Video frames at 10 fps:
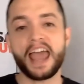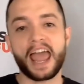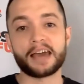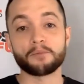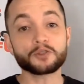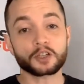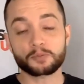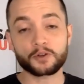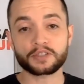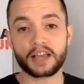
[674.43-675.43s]
And most
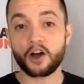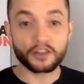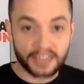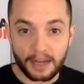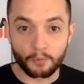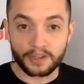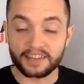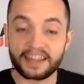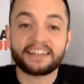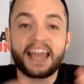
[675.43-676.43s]
entrepreneurs have a hard time with
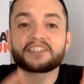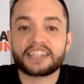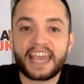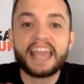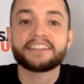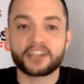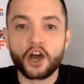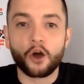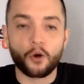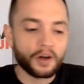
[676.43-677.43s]
it. They actually can't
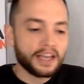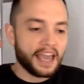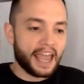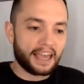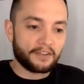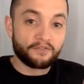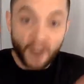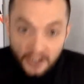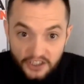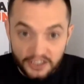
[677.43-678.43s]
go and
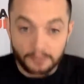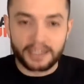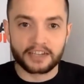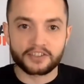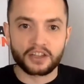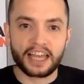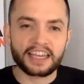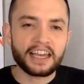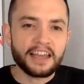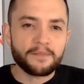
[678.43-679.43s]
function because they're
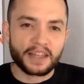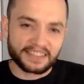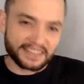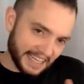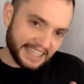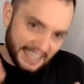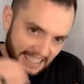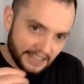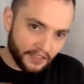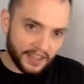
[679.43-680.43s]
like, it's not a
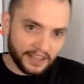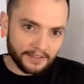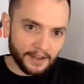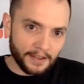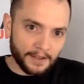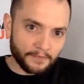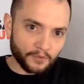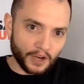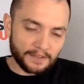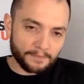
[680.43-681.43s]
need thing,
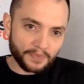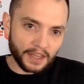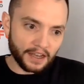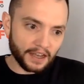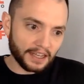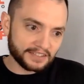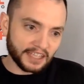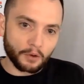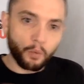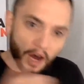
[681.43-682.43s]
right? It's
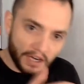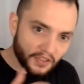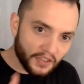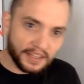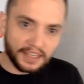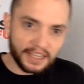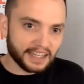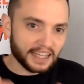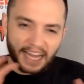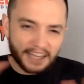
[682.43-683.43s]
not a want thing. It's
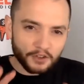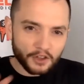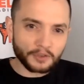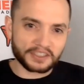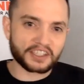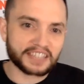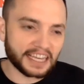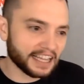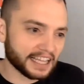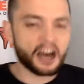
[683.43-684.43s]
not either of those. It's just kind
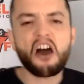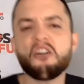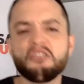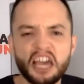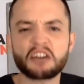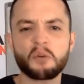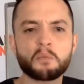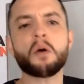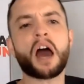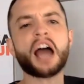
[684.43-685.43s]
of like
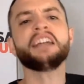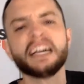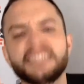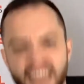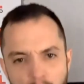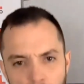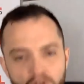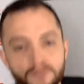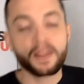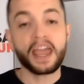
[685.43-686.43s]
I
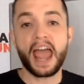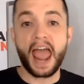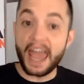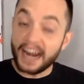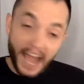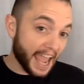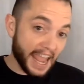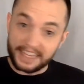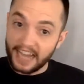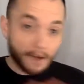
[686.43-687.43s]
dabble. And
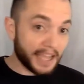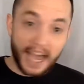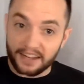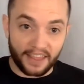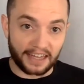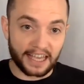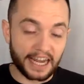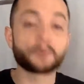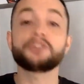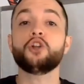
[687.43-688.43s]
it got me out of that. And I
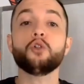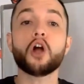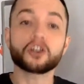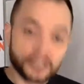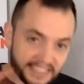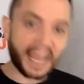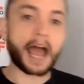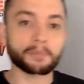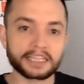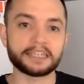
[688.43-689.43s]
was no longer
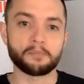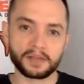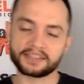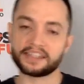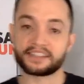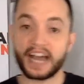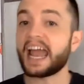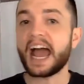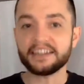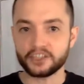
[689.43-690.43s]
dabbling in business. I
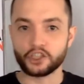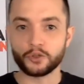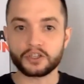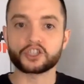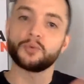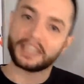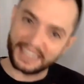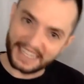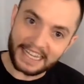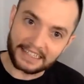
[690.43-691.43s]
had to do it so we could
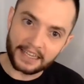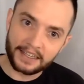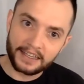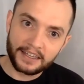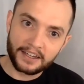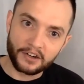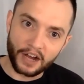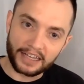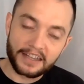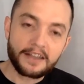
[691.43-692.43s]
eat,
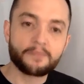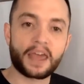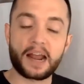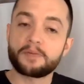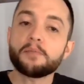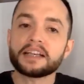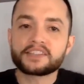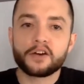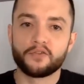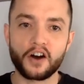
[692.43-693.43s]
right? And I put
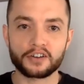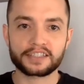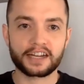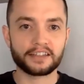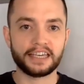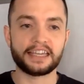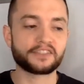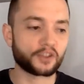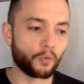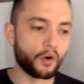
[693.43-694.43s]
myself voluntarily
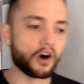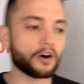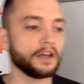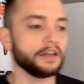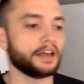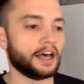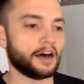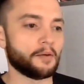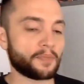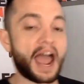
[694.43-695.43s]
against the wall
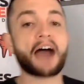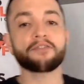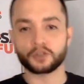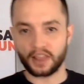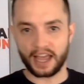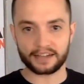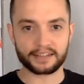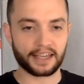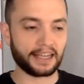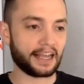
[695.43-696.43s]
after that.
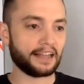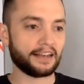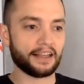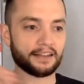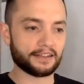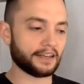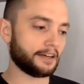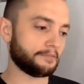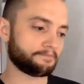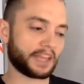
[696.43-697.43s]
And
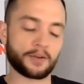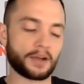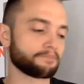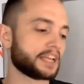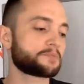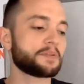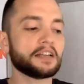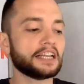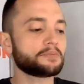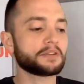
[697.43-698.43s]
anyway, it's
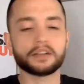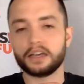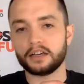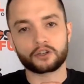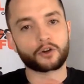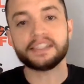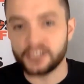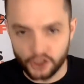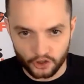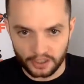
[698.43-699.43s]
been a crazy
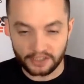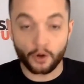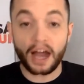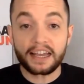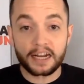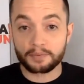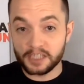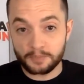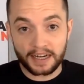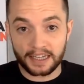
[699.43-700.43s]
journey. So I ended up
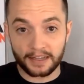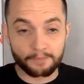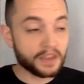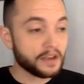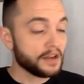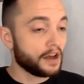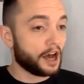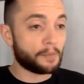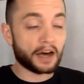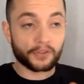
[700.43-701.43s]
spending
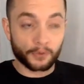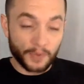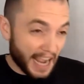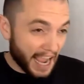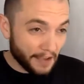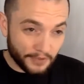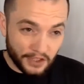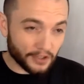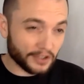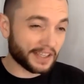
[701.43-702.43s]
about 3.5
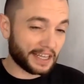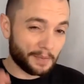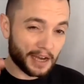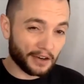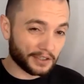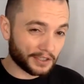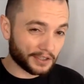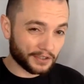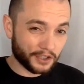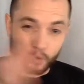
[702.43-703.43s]
years and about
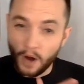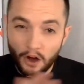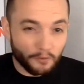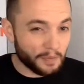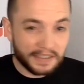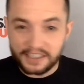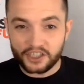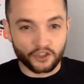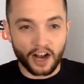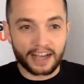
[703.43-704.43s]
12 business
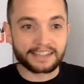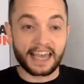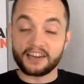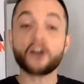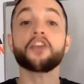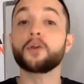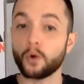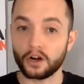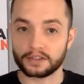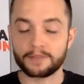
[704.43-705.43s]
tries, and nothing
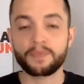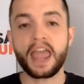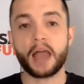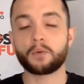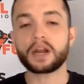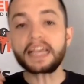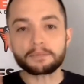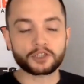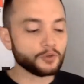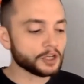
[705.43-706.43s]
worked. And what I
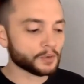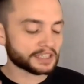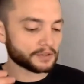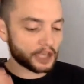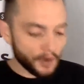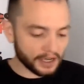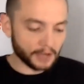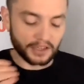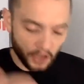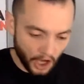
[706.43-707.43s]
kept doing was I would go out and I
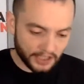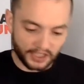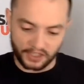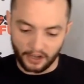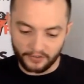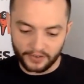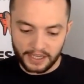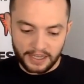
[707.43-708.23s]
would launch stuff.